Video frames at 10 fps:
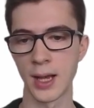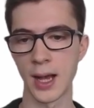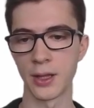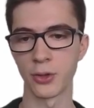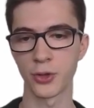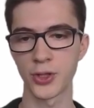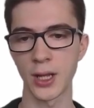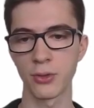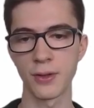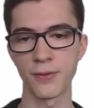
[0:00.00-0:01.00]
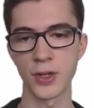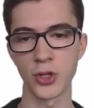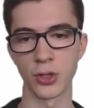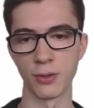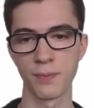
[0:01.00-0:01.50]
And our standard
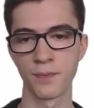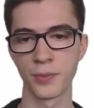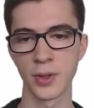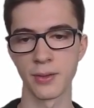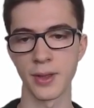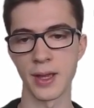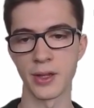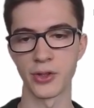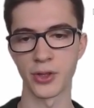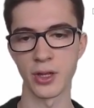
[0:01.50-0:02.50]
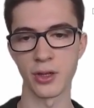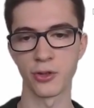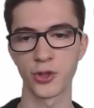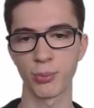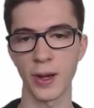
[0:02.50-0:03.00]
deviation, that is the
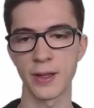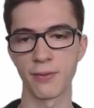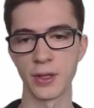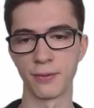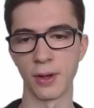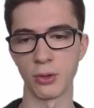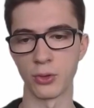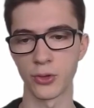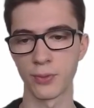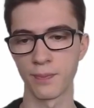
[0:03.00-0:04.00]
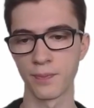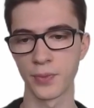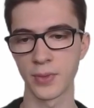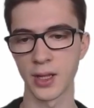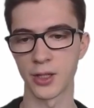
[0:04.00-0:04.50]
spread of these values,
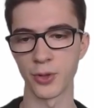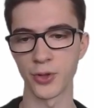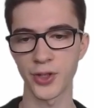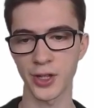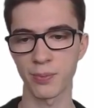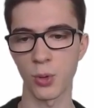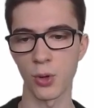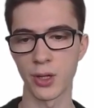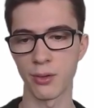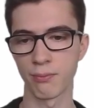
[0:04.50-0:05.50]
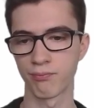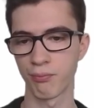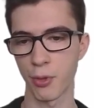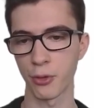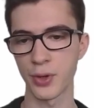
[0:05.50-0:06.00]
is about
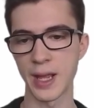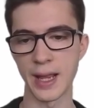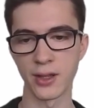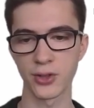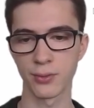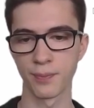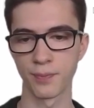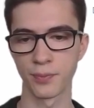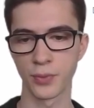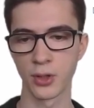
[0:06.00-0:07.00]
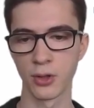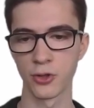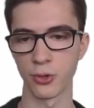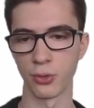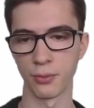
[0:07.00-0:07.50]
6.38.
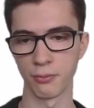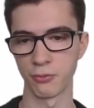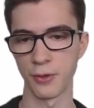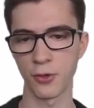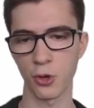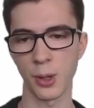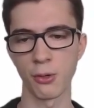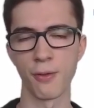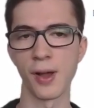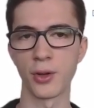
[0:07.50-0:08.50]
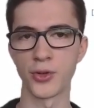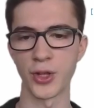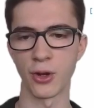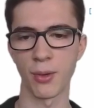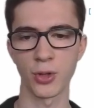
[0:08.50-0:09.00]
So we've got quite a lot of values
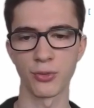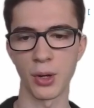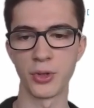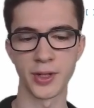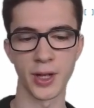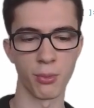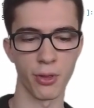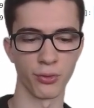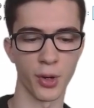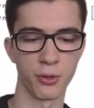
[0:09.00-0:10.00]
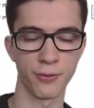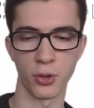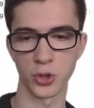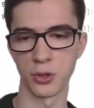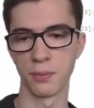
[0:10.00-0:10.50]
there. I'm going to round it down with the round
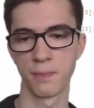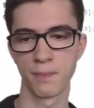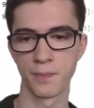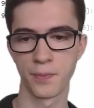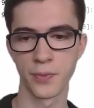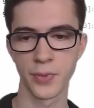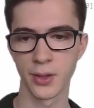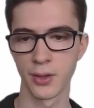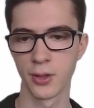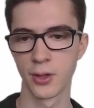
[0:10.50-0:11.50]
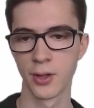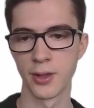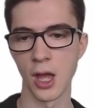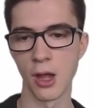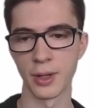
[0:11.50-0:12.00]
function.
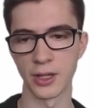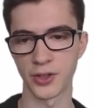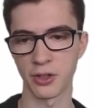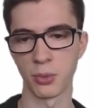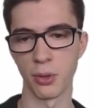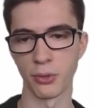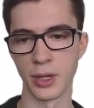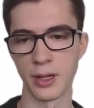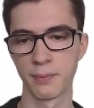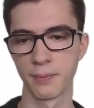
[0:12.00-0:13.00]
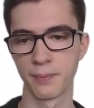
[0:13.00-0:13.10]
Now we get 6.38.